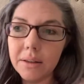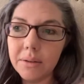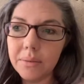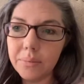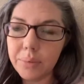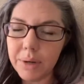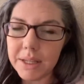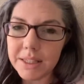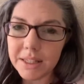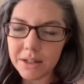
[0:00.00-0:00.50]

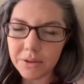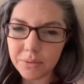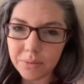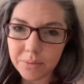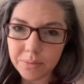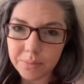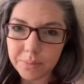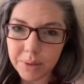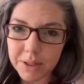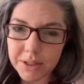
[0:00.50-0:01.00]
President
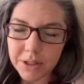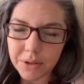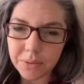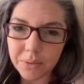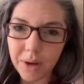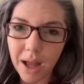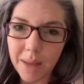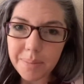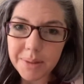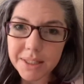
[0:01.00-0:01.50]

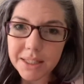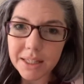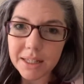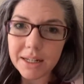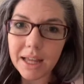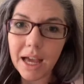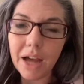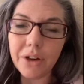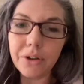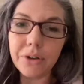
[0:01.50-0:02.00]
Robison
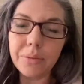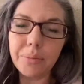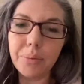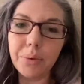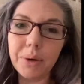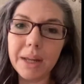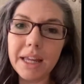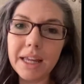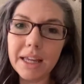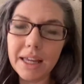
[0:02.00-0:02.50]
had her
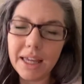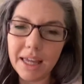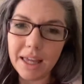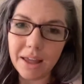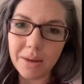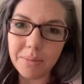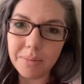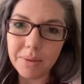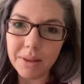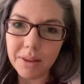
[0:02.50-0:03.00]
bring
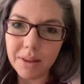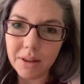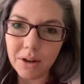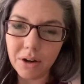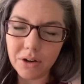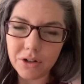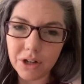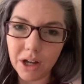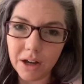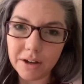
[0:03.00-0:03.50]
him
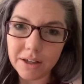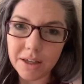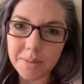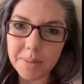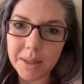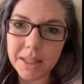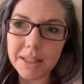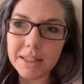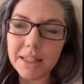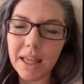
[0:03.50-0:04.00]
her
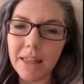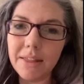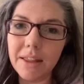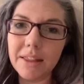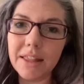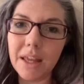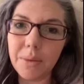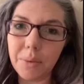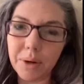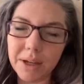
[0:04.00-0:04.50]
documents, and then
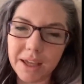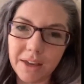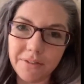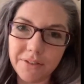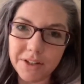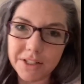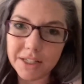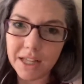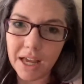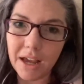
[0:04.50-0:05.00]
they
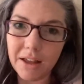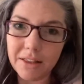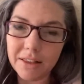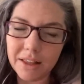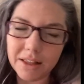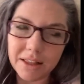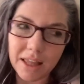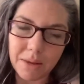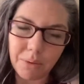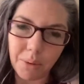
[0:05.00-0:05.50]

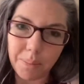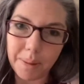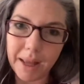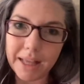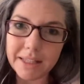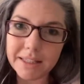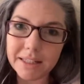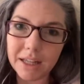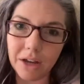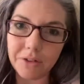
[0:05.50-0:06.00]
were
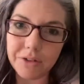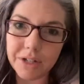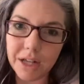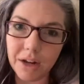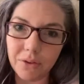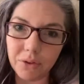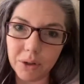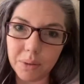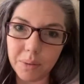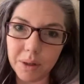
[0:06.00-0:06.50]
passed out to
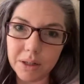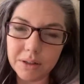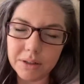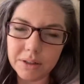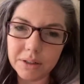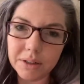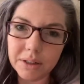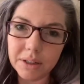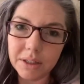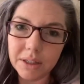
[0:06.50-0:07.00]
everyone.
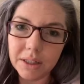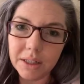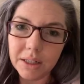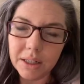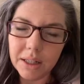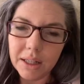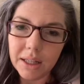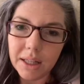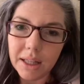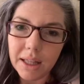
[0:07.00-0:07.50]

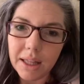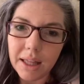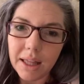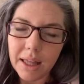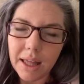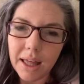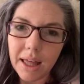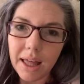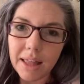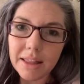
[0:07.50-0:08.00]

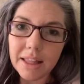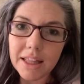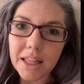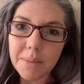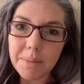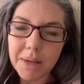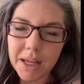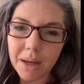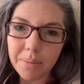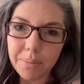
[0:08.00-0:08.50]
And then they
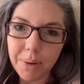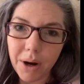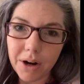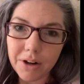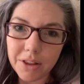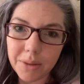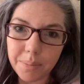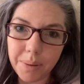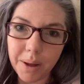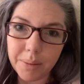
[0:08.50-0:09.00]
become part
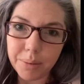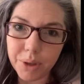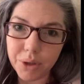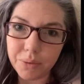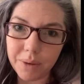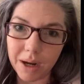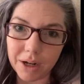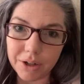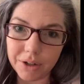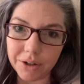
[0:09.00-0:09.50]
of the public
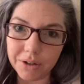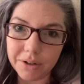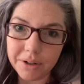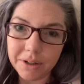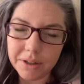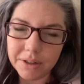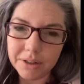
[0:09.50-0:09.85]
record.